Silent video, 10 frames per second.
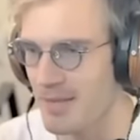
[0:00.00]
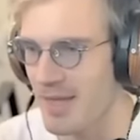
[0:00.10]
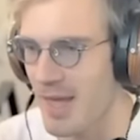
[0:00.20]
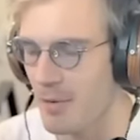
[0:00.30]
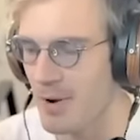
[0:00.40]

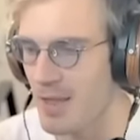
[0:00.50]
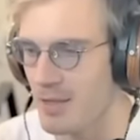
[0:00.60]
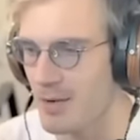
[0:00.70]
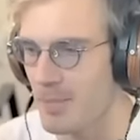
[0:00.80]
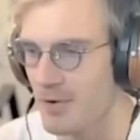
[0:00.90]
Gary,
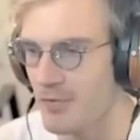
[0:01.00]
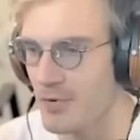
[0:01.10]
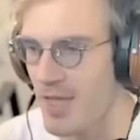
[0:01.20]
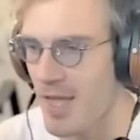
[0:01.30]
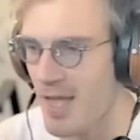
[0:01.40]
you're both
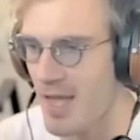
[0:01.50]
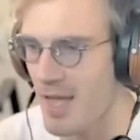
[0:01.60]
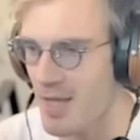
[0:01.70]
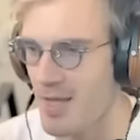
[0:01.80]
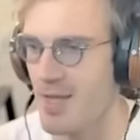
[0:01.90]

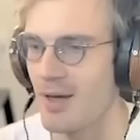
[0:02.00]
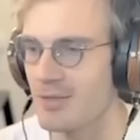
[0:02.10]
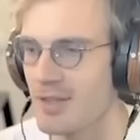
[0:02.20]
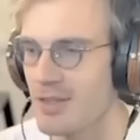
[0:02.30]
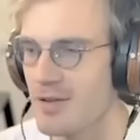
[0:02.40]
okay? Why
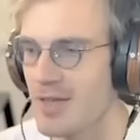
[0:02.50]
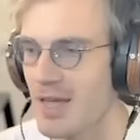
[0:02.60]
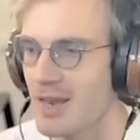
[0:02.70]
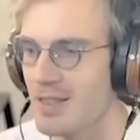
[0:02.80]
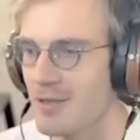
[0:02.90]
did you
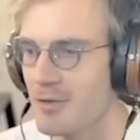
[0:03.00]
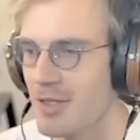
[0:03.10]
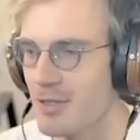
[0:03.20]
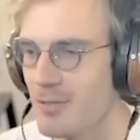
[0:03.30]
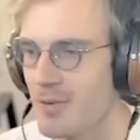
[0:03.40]
get into
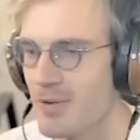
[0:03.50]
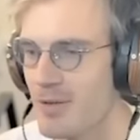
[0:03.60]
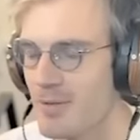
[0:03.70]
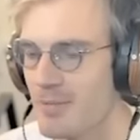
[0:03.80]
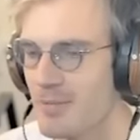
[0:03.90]
this
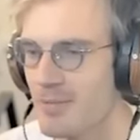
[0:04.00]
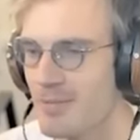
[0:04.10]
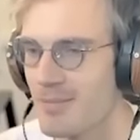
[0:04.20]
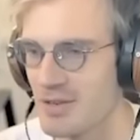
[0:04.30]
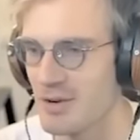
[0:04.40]
room?
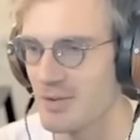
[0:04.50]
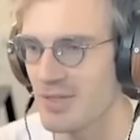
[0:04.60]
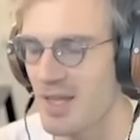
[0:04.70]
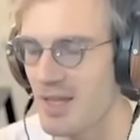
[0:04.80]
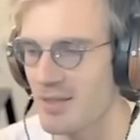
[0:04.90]
Don't
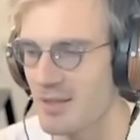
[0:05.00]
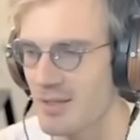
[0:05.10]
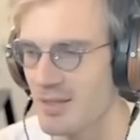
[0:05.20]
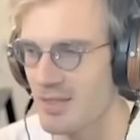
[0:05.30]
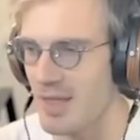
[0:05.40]
take
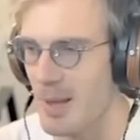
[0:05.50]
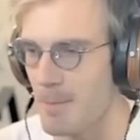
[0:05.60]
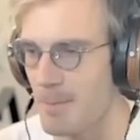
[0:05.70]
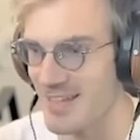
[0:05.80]
another step!